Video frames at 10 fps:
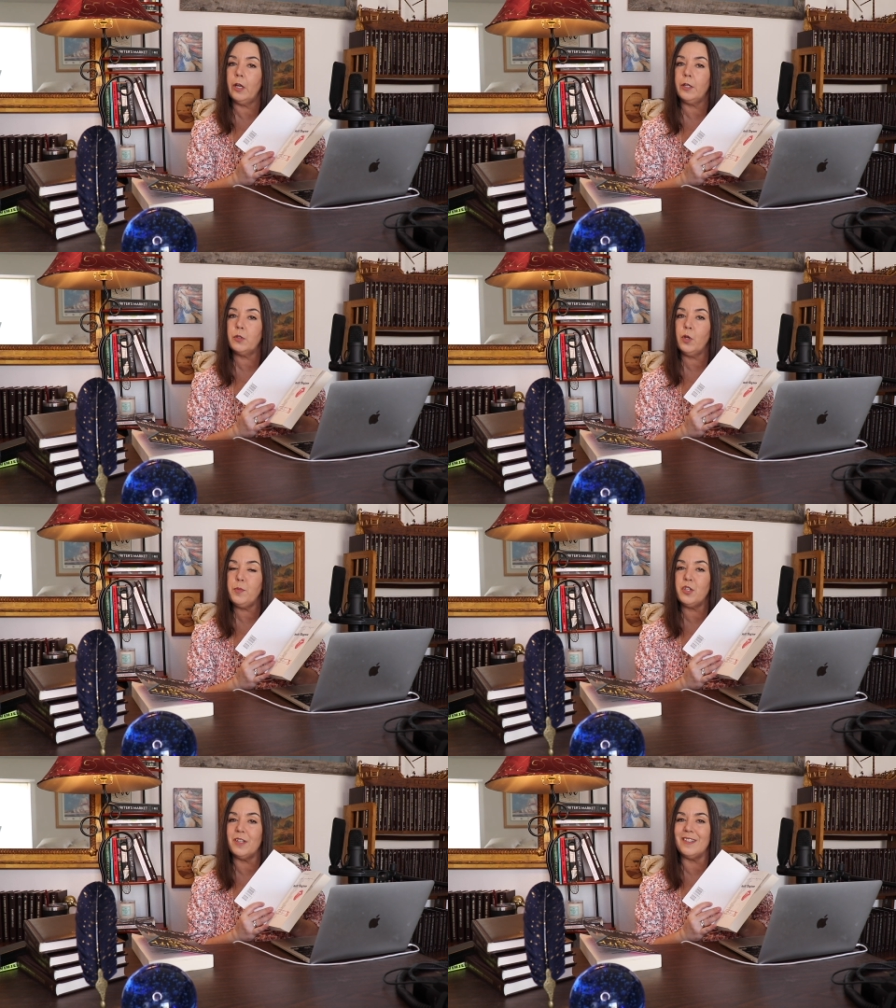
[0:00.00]

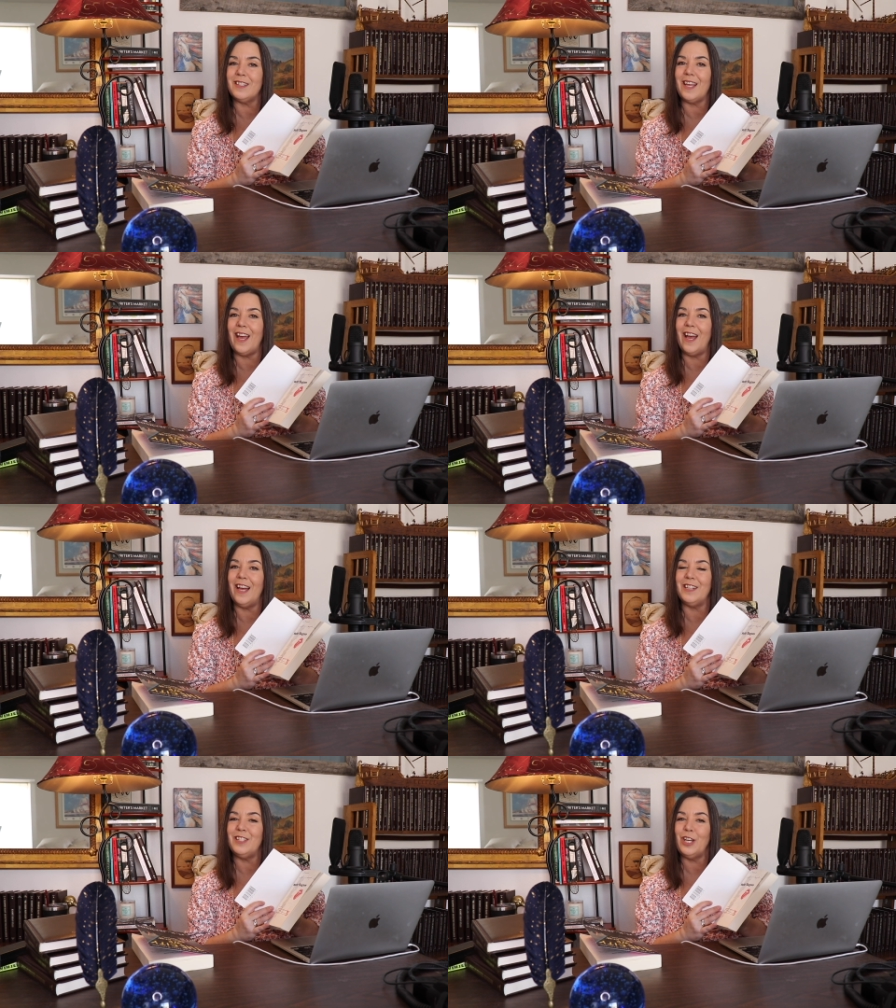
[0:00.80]
inscriptions
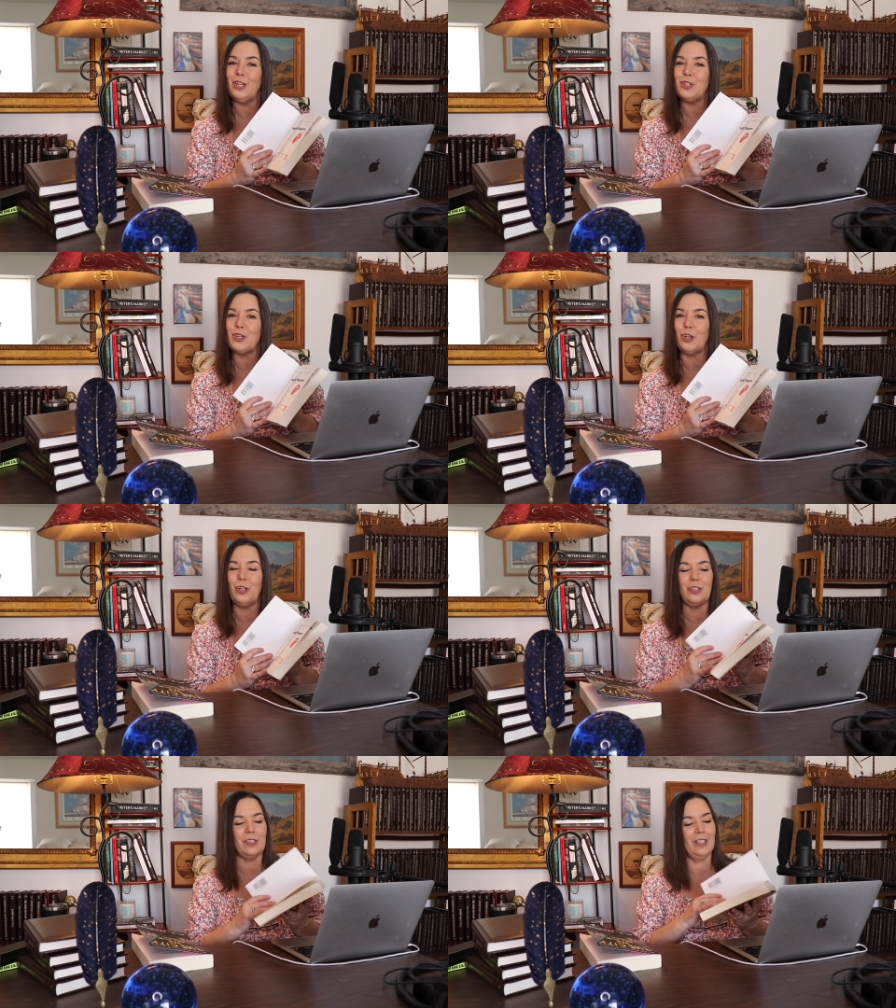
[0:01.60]
and
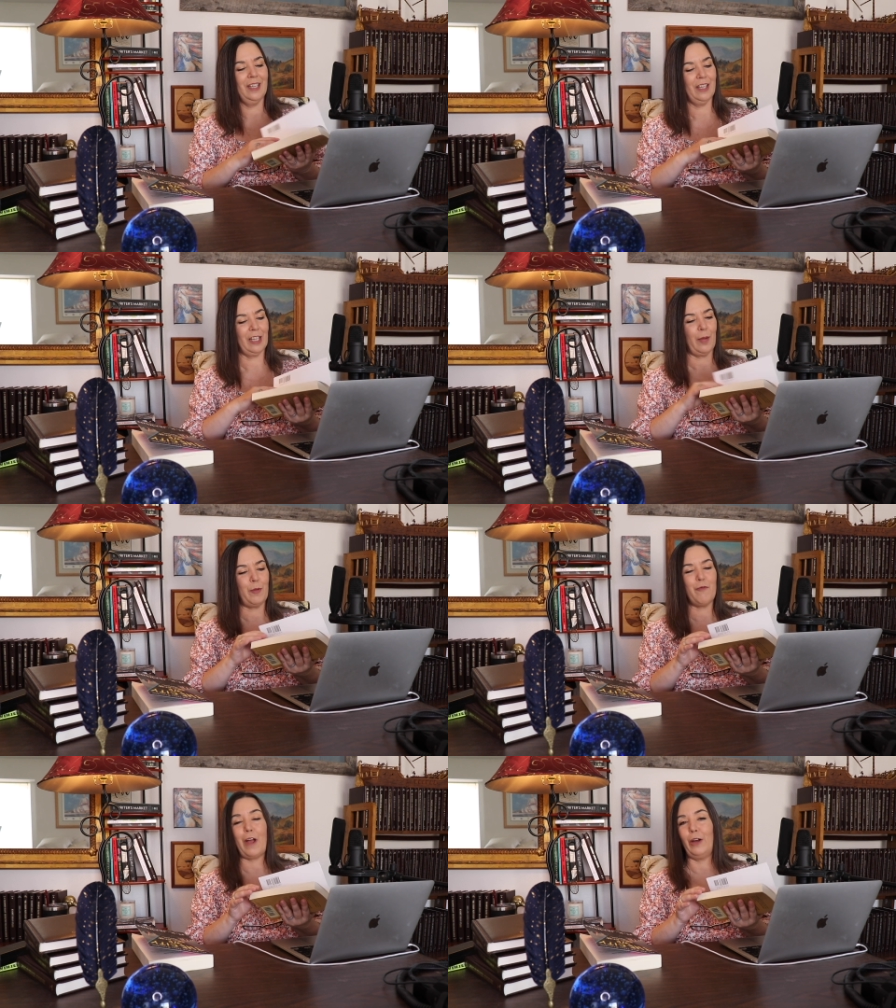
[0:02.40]
signatures can
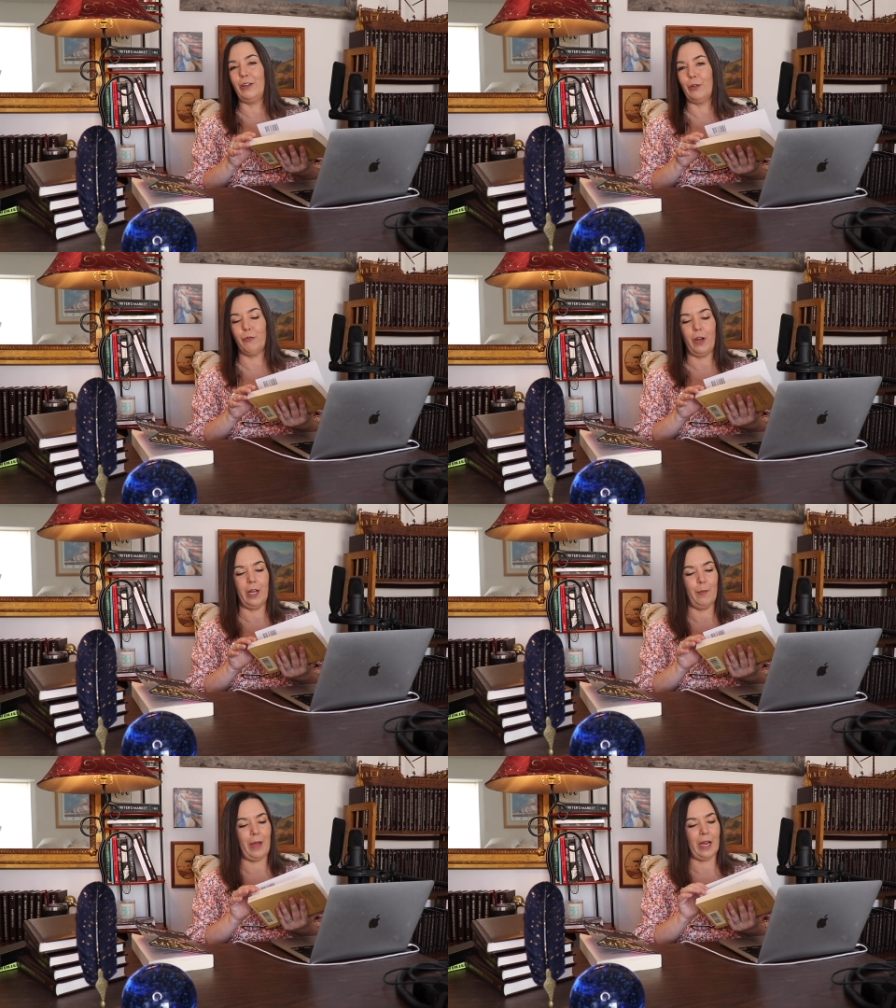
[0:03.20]
be found in the front
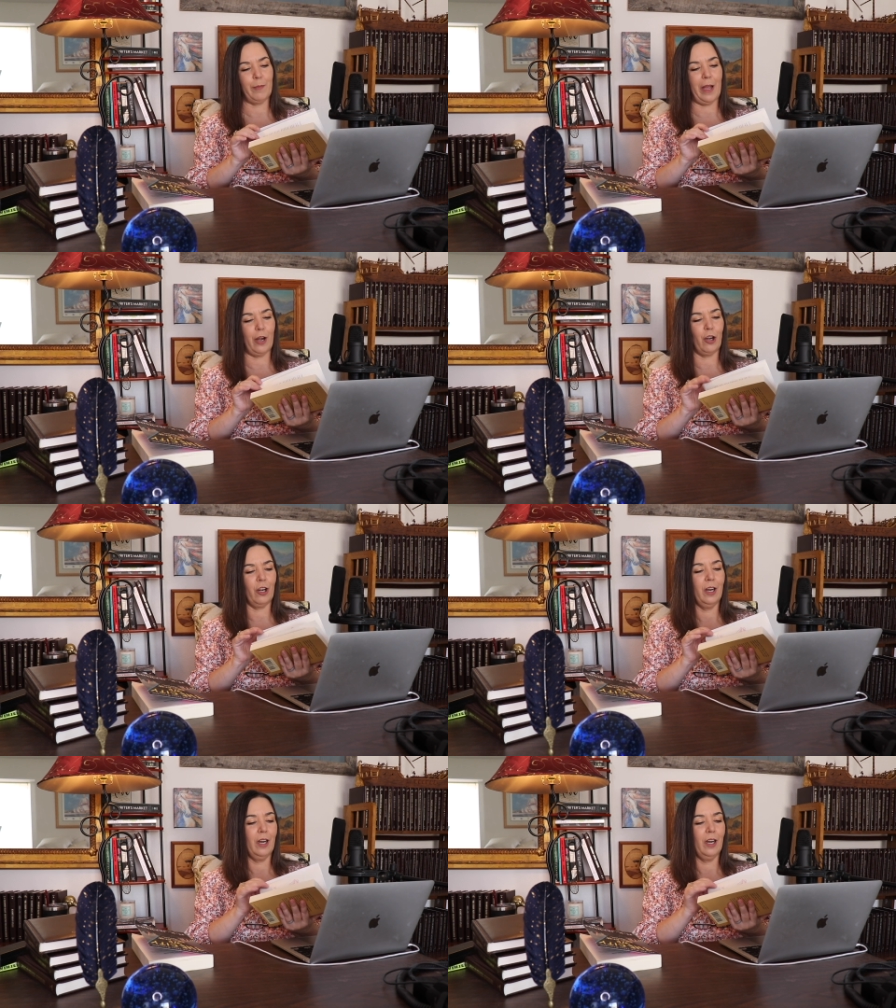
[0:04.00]
and back matter.